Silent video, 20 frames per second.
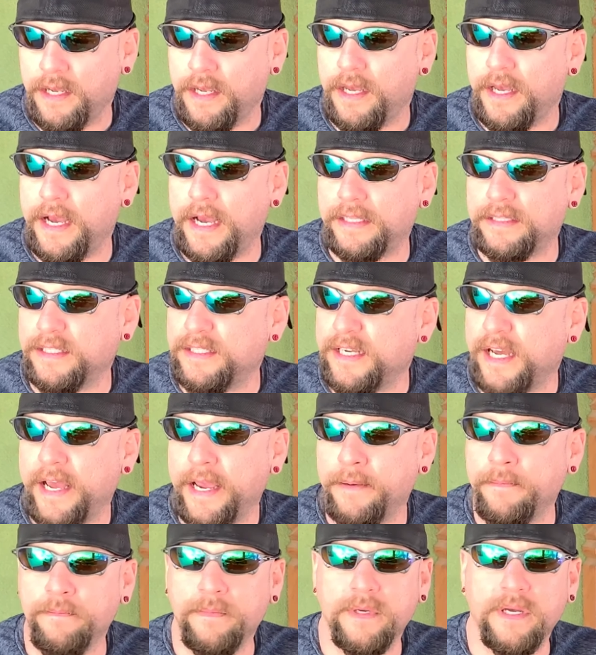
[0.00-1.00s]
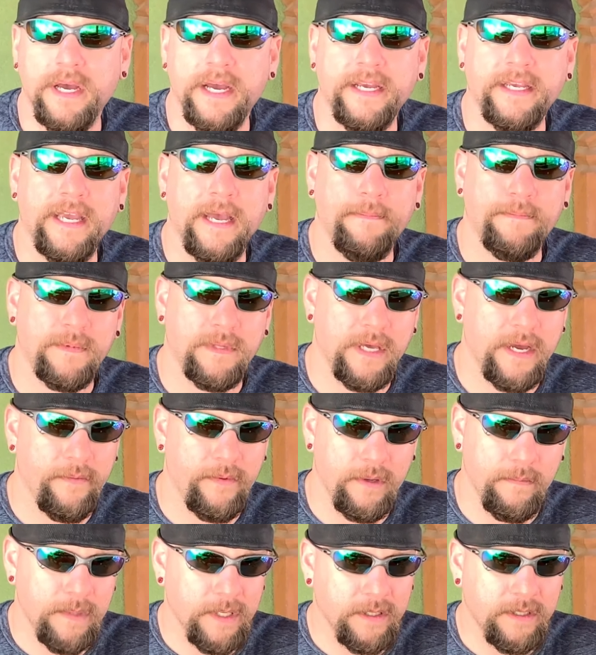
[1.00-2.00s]
at the time, I kept, I
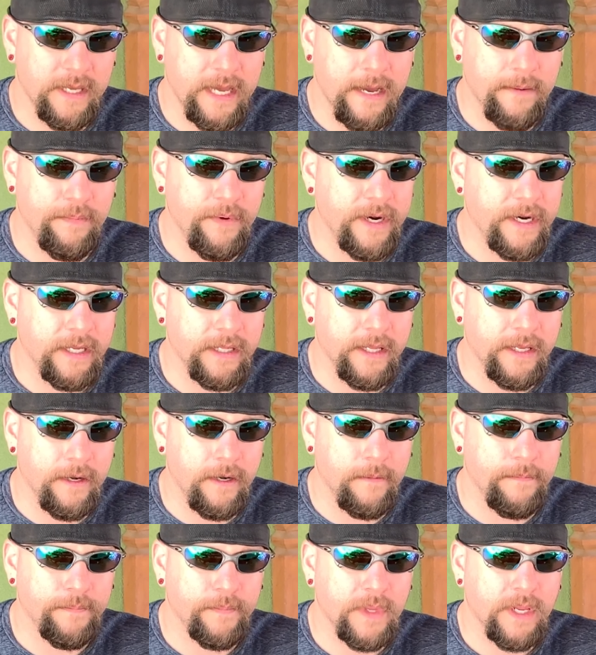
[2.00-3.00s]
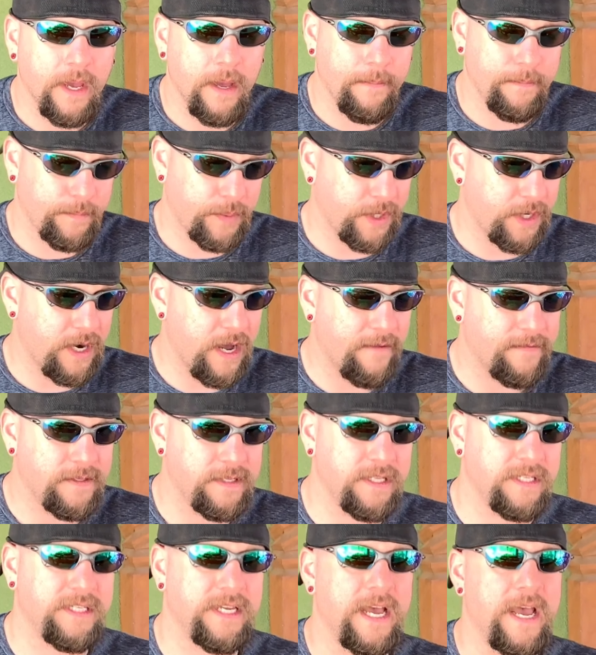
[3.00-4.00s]
rebuilt the amp regulator, I put it off to
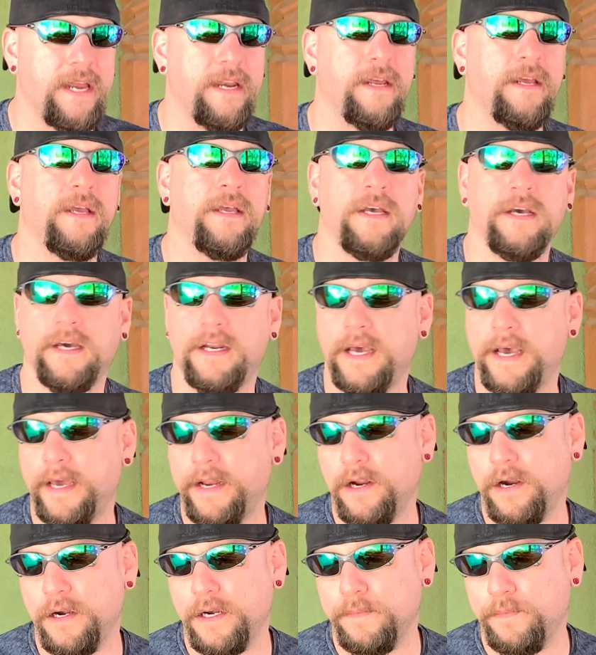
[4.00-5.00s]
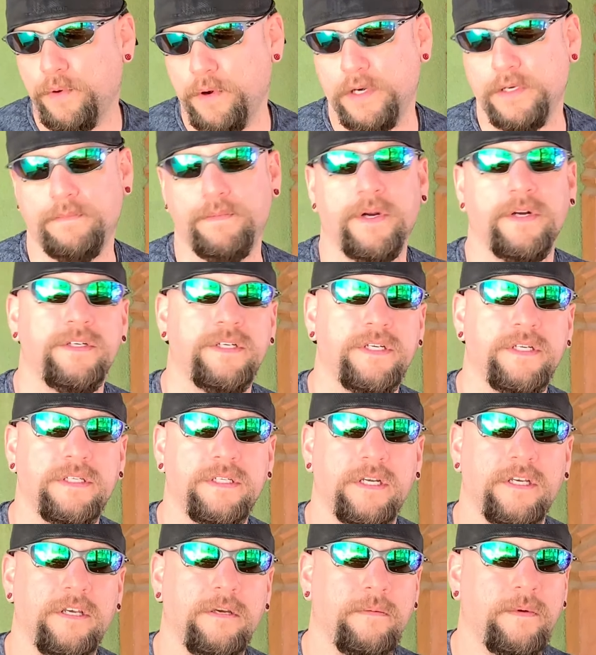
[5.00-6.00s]
the side, and I had already purchased
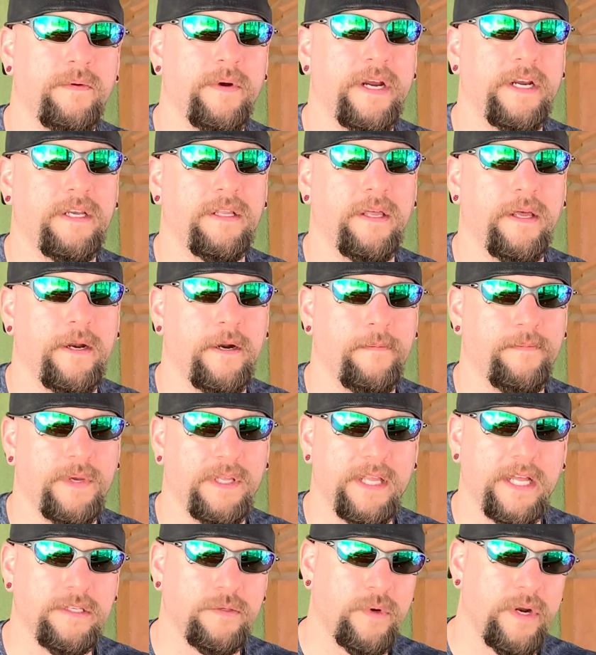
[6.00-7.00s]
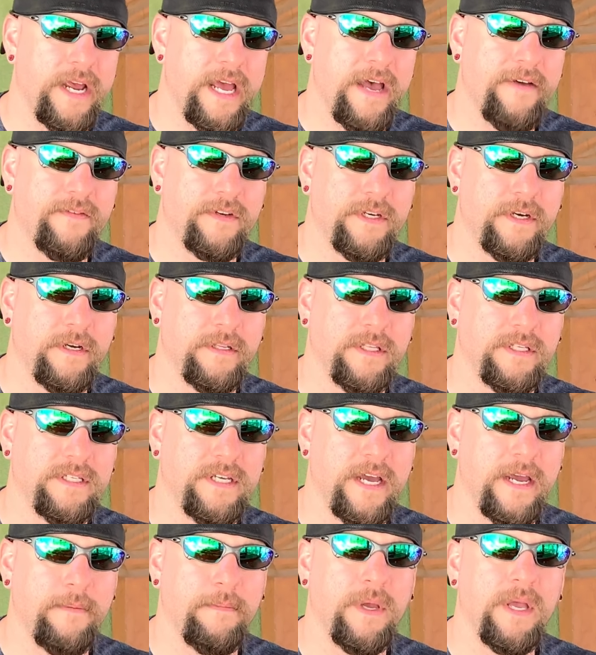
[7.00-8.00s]
a Huma regulator, and that's what I have in here at the
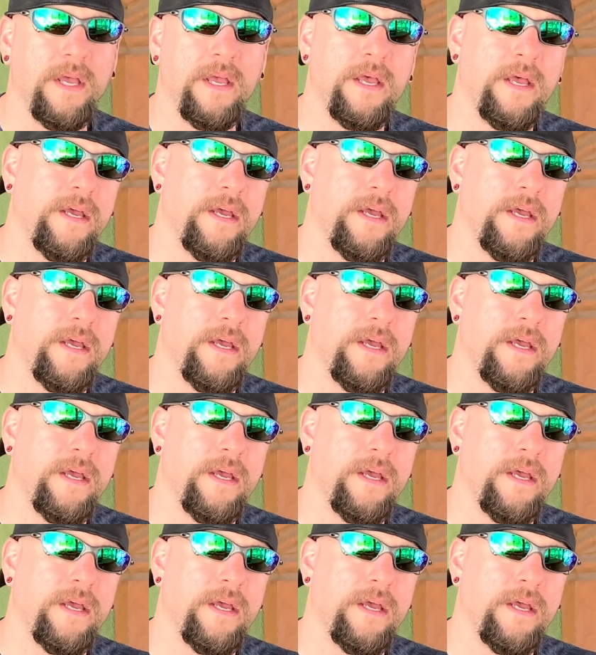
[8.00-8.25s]
time.